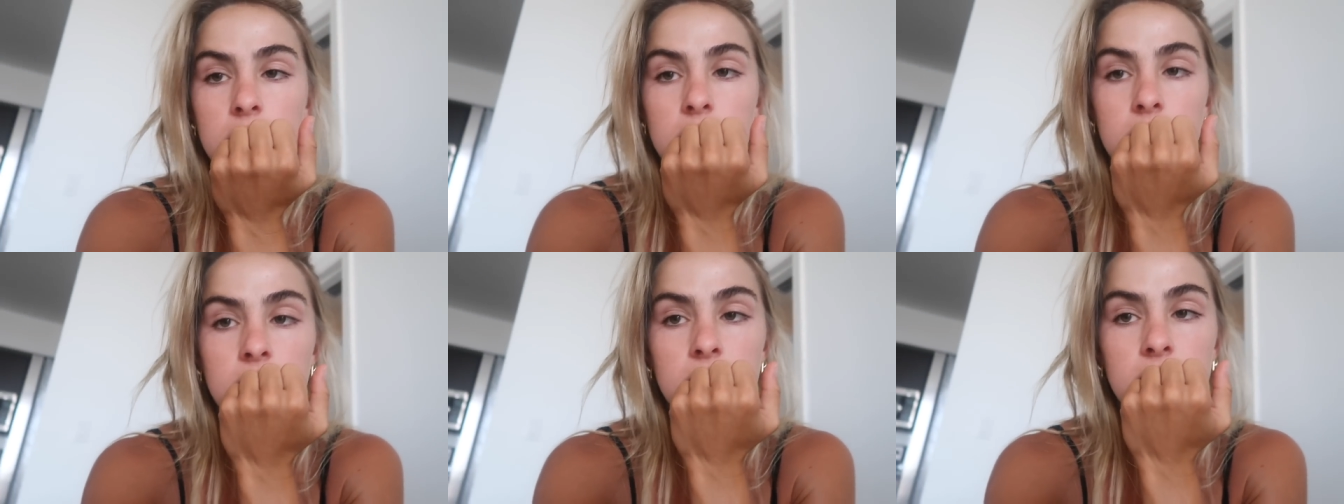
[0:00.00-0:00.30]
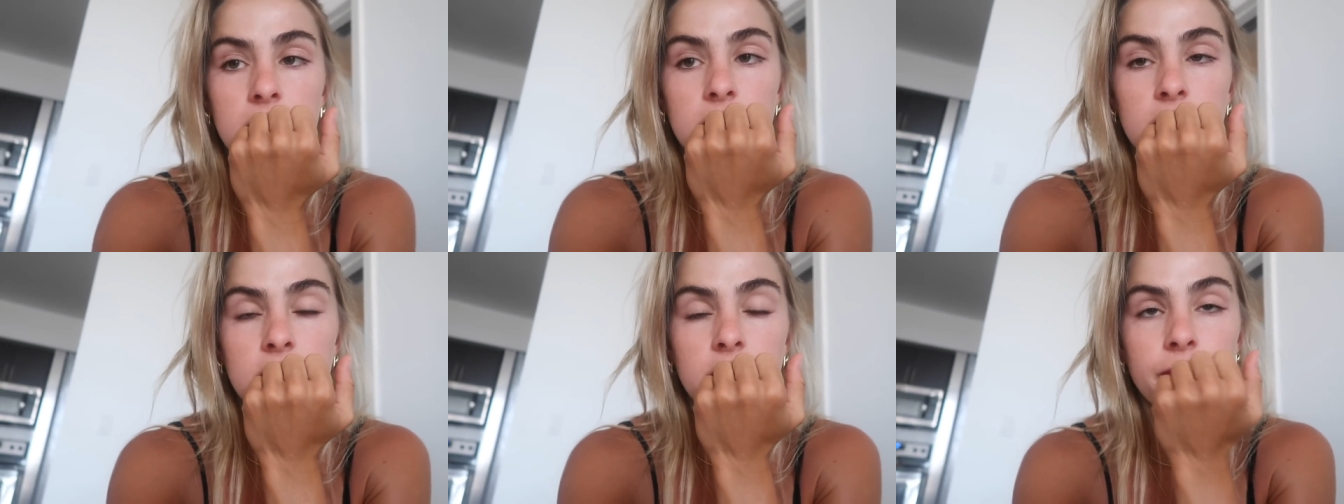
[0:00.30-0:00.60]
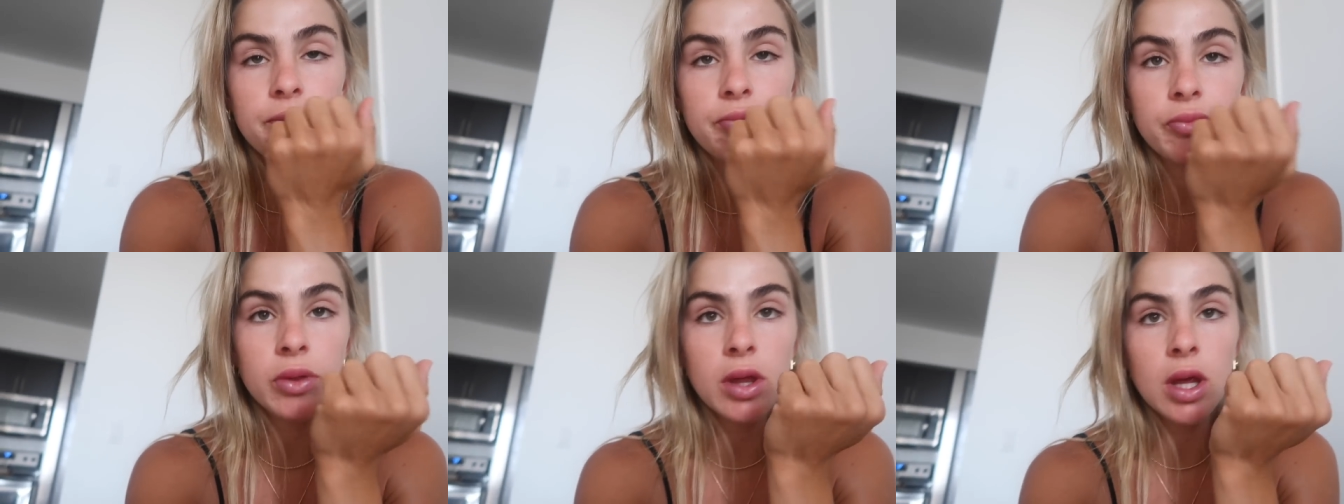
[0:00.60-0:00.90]

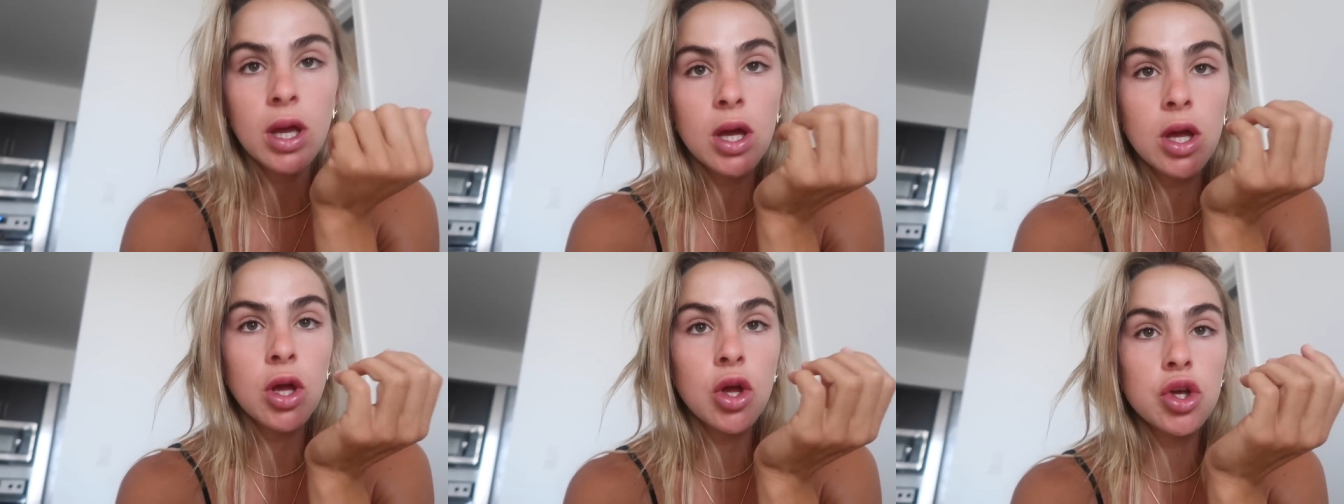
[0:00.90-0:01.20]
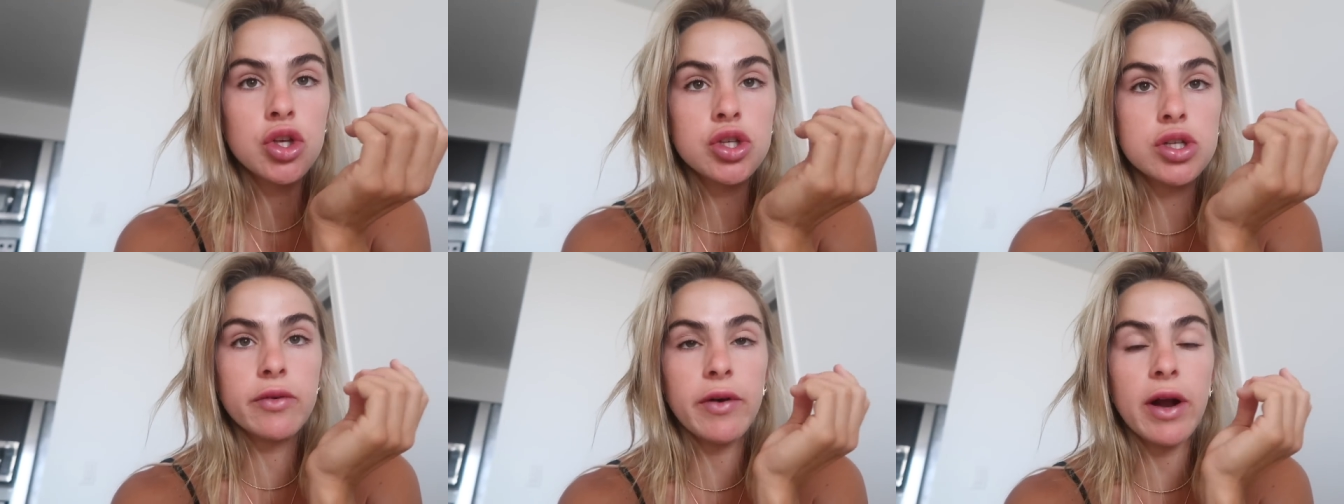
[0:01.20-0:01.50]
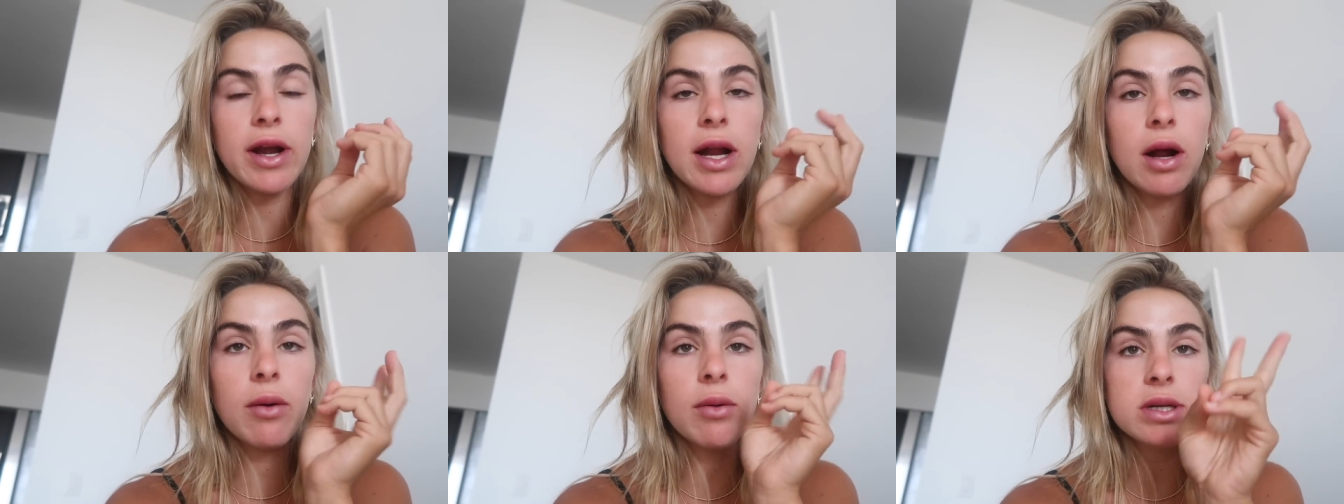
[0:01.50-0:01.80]
Um, so
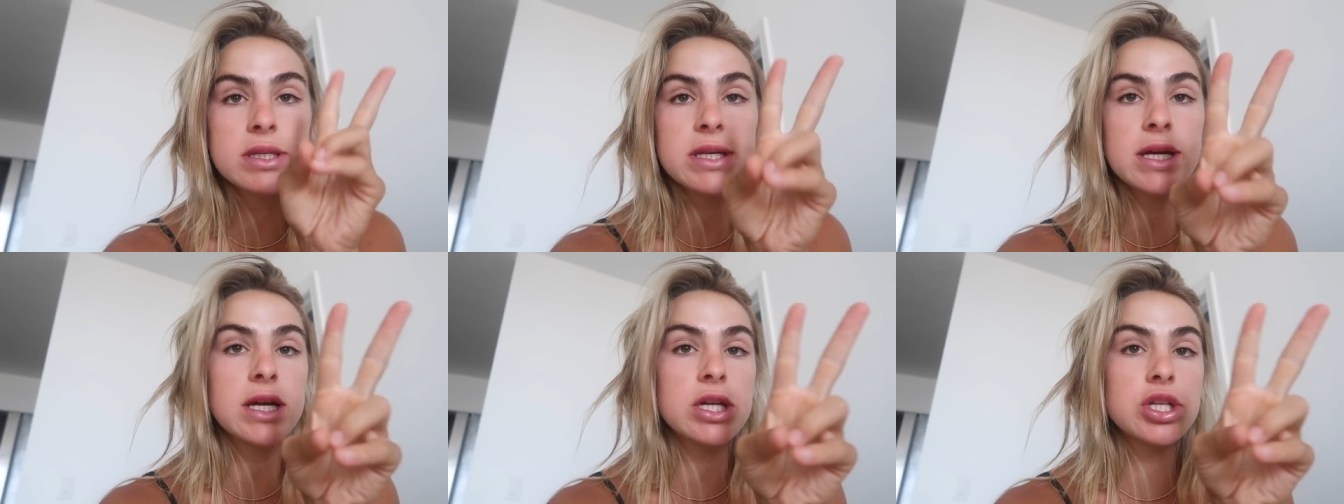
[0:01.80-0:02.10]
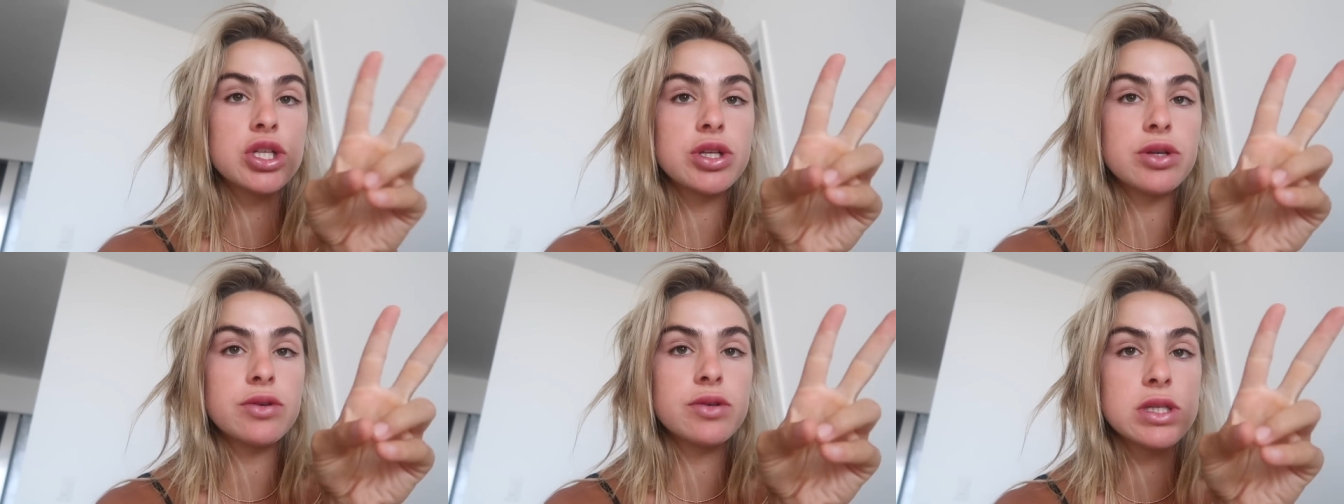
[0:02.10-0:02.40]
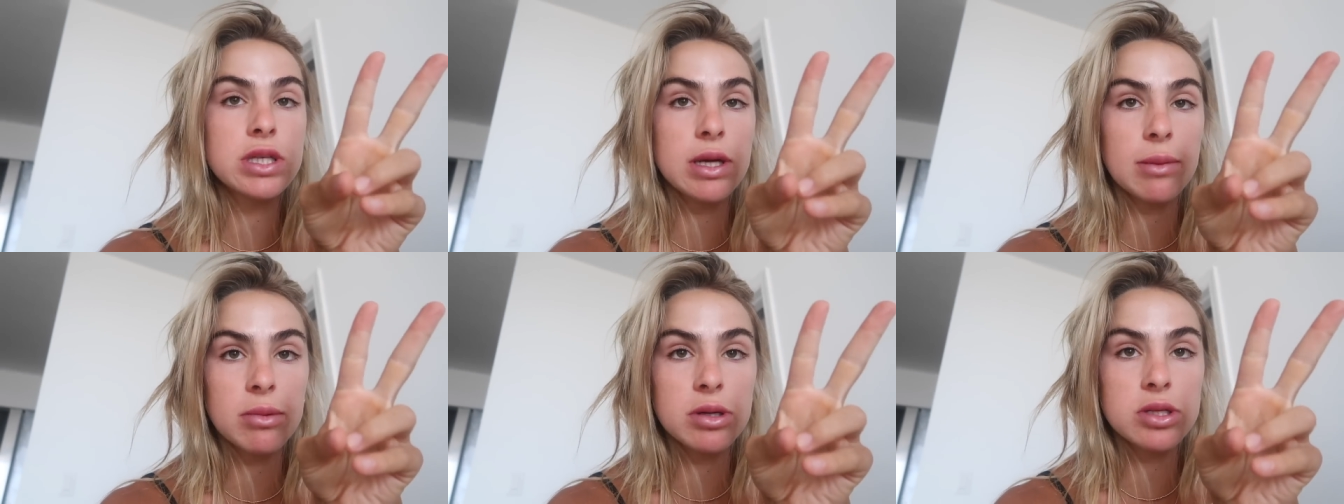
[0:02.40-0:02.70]
right now we're taking two
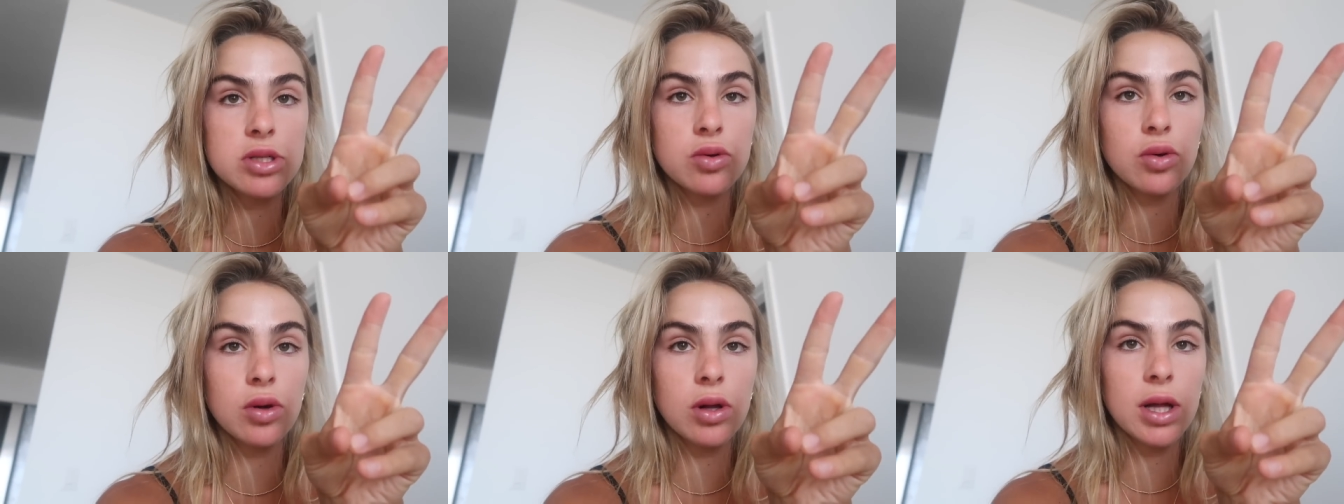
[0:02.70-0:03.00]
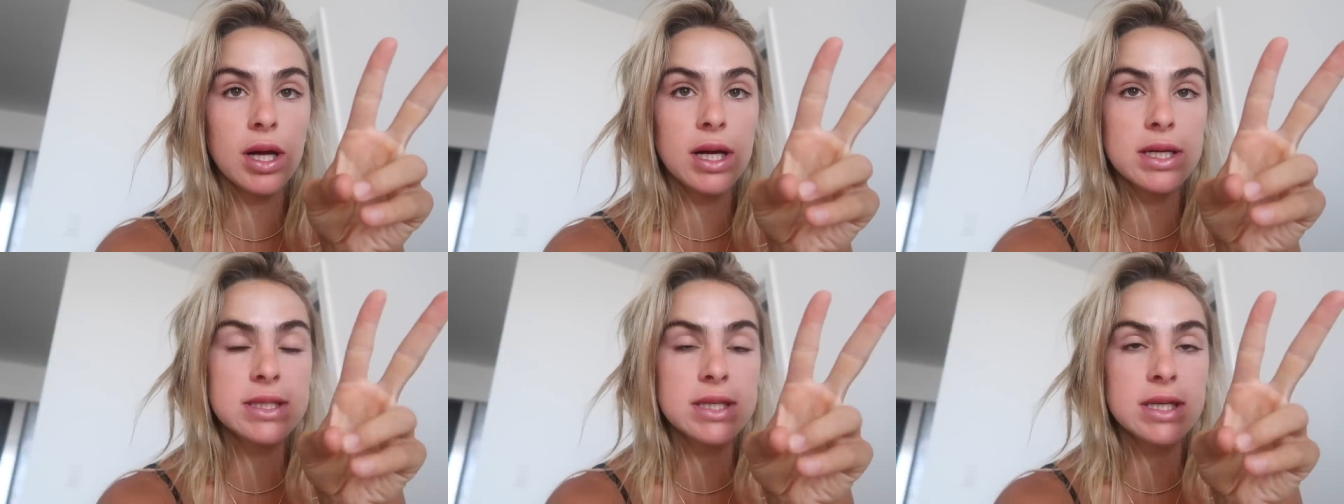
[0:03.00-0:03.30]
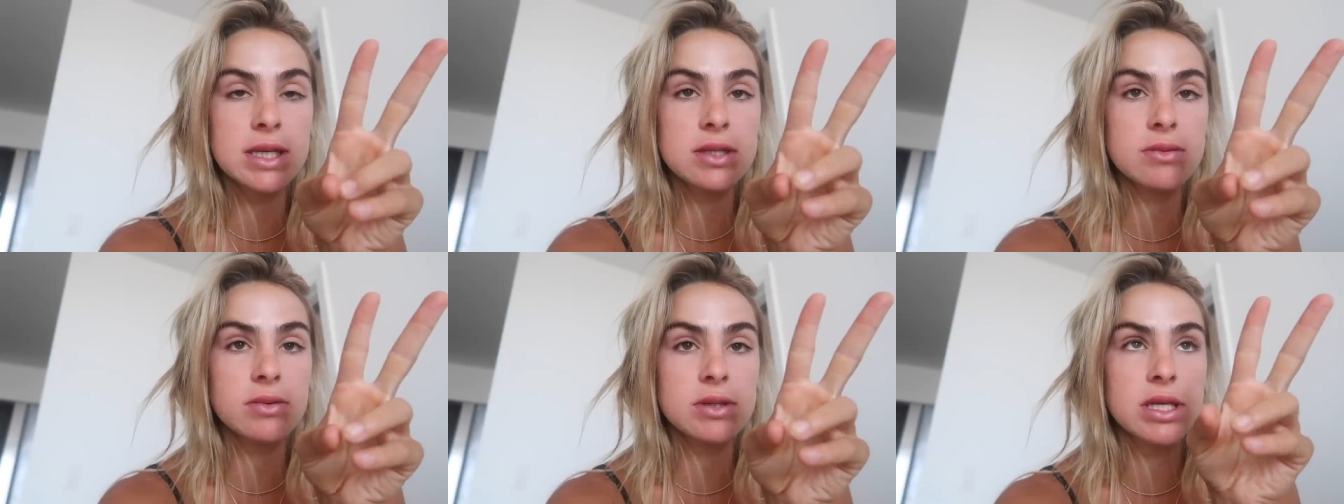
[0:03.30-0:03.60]
summer school classes.